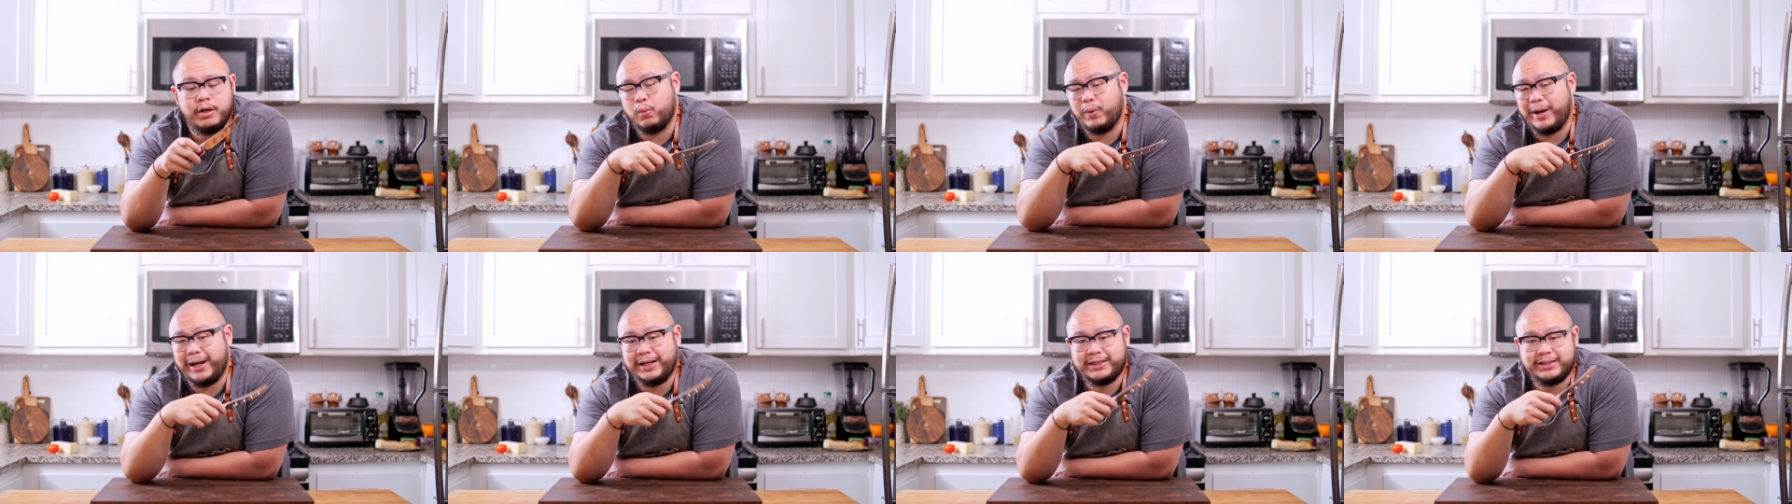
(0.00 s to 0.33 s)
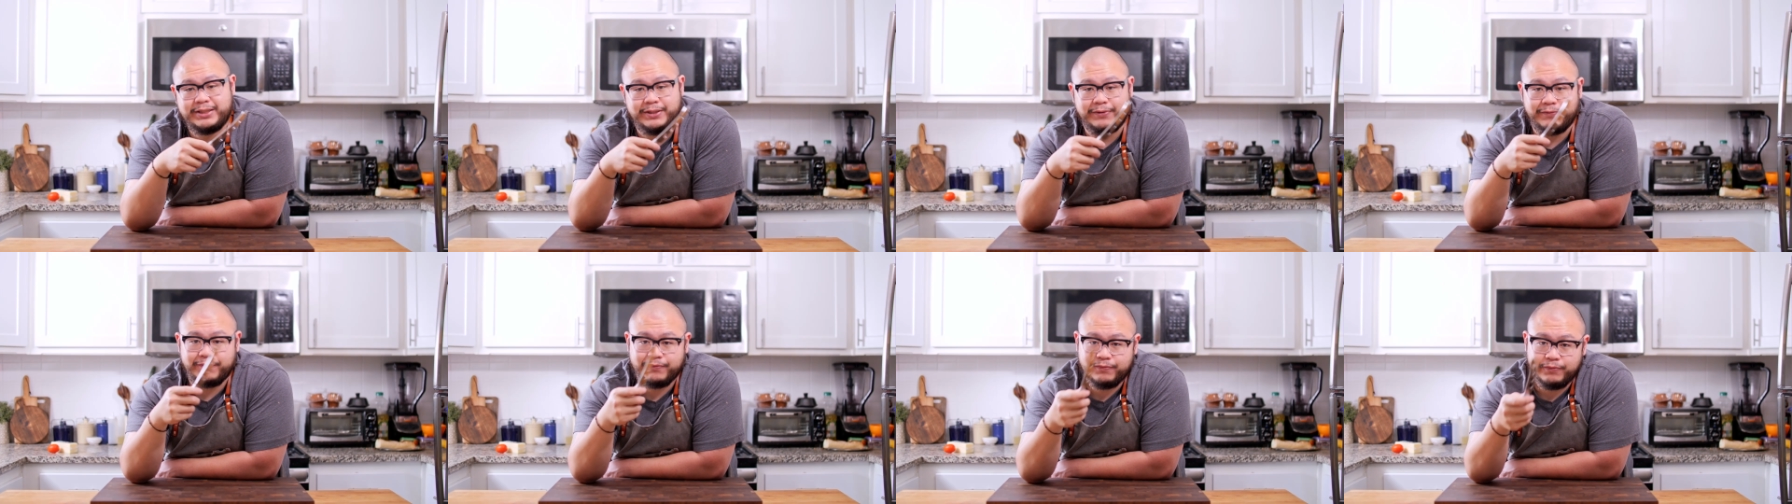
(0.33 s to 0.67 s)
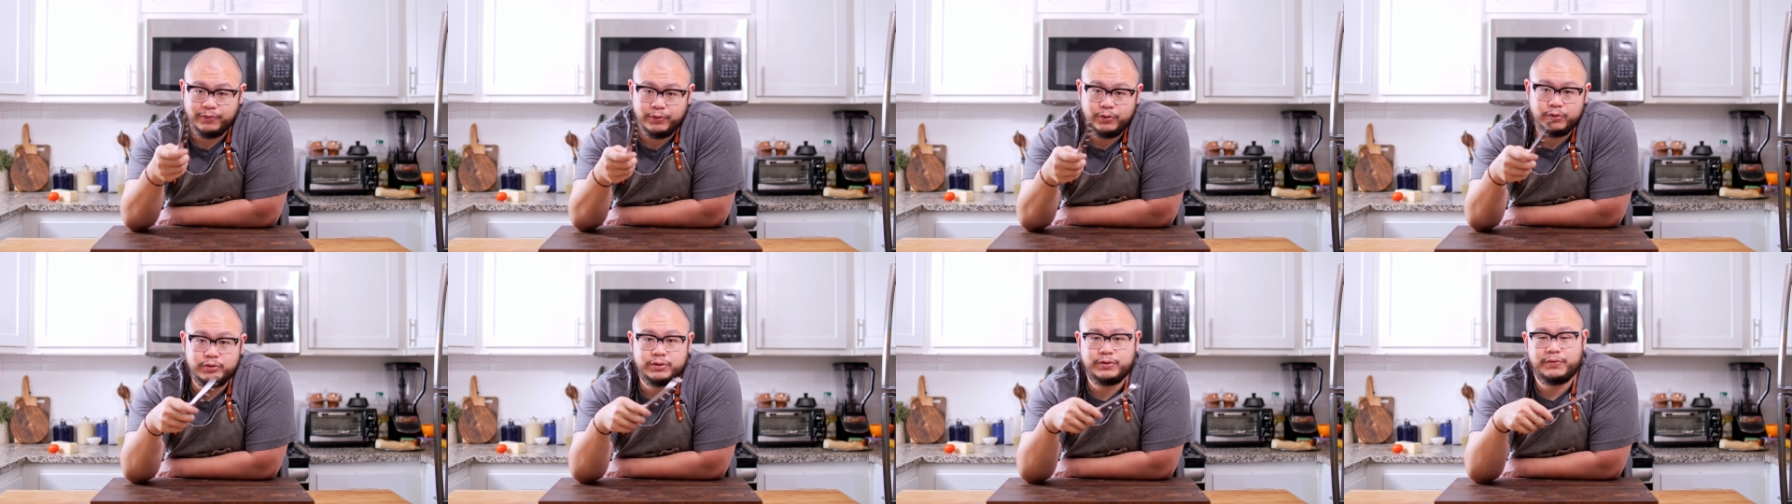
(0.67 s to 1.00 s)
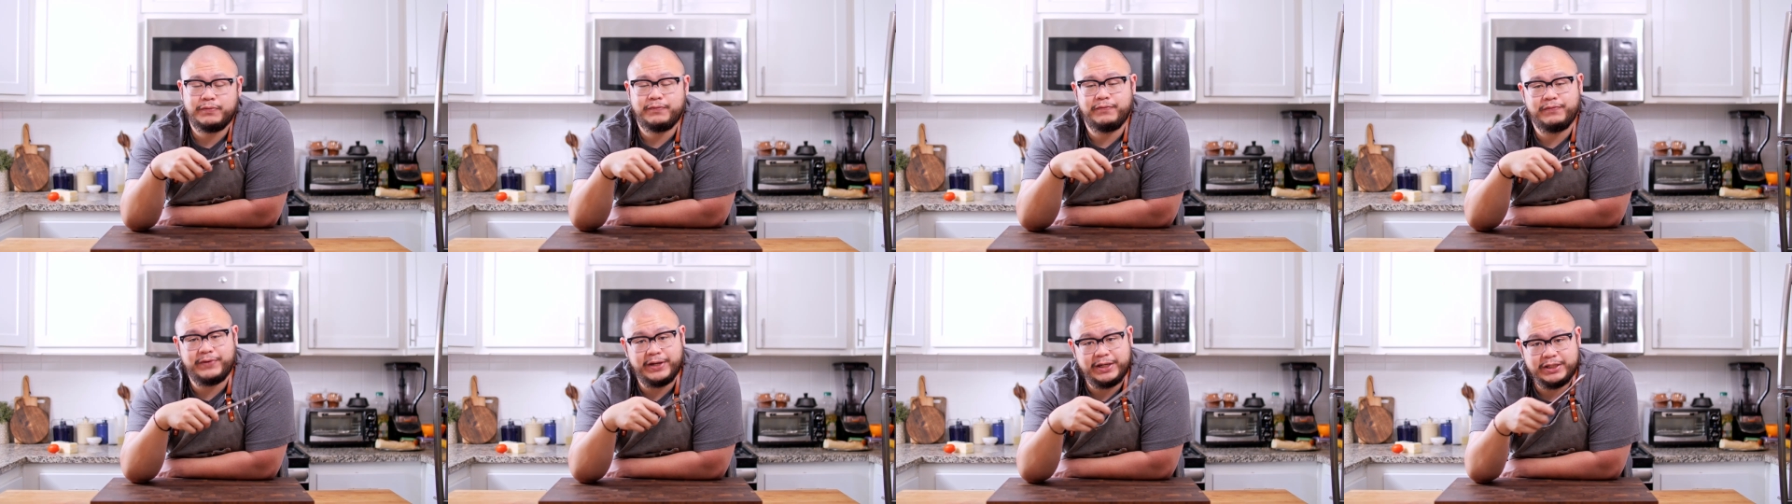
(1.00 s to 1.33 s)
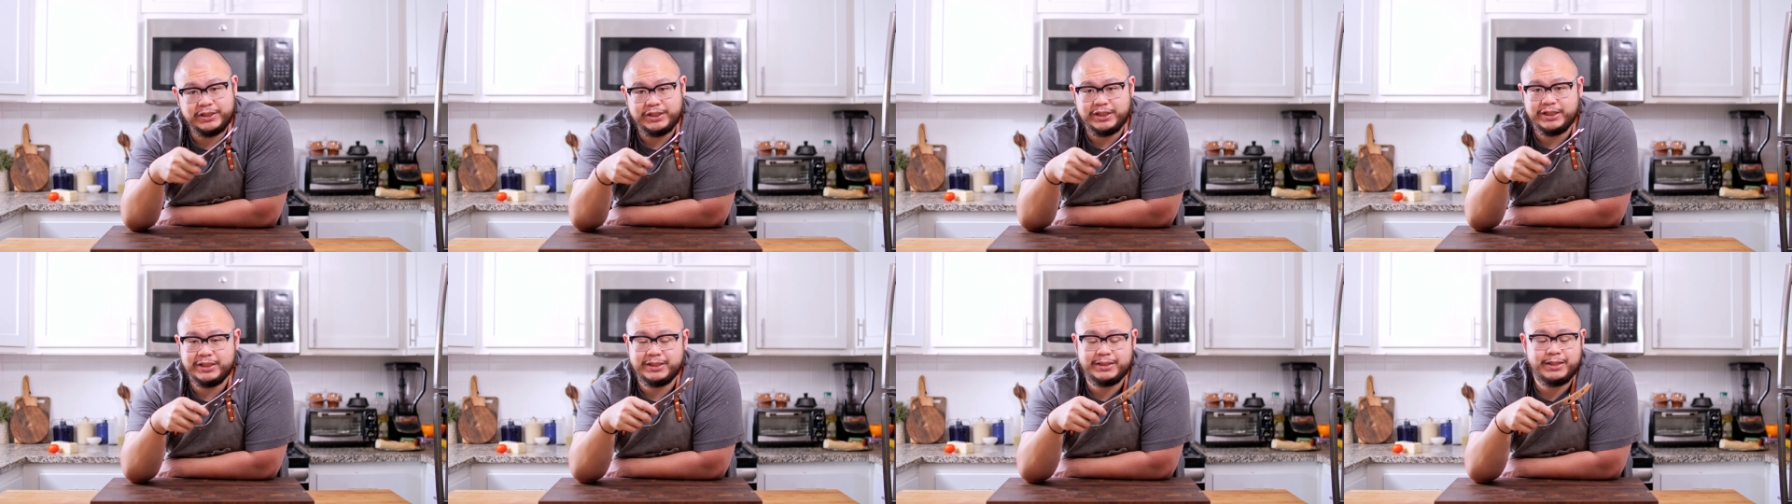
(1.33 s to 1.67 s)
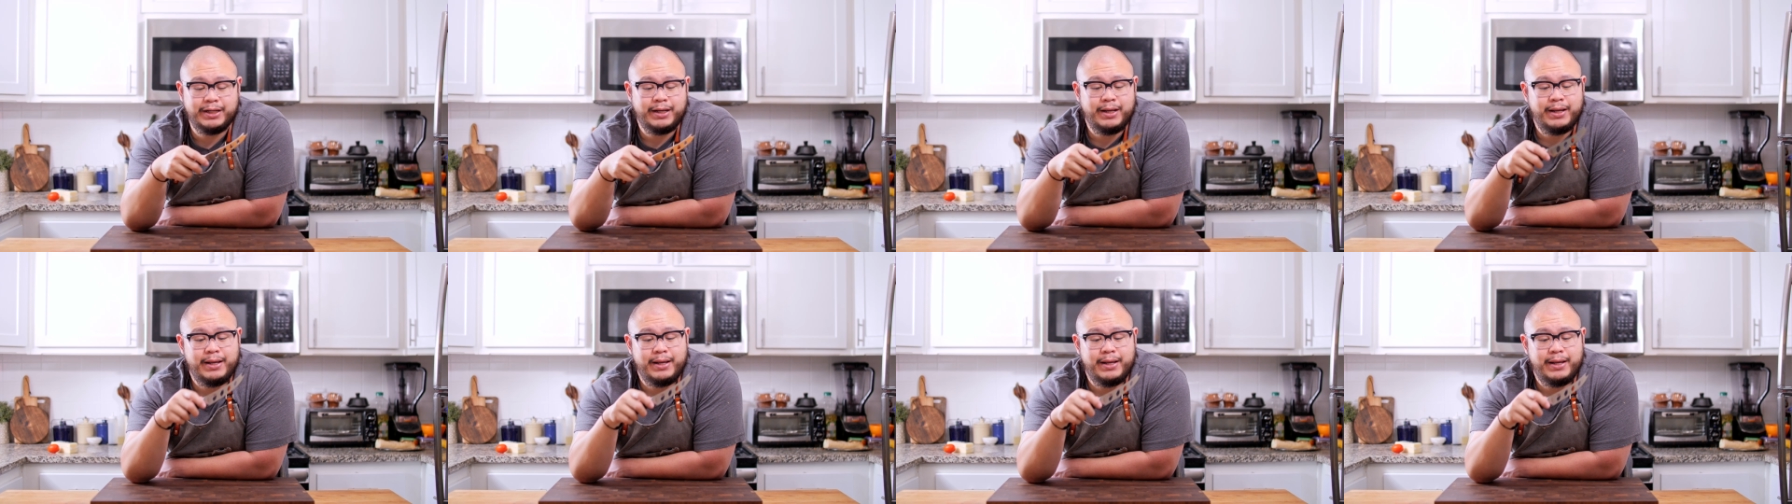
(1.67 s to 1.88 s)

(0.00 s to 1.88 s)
waxy fruits, veggies,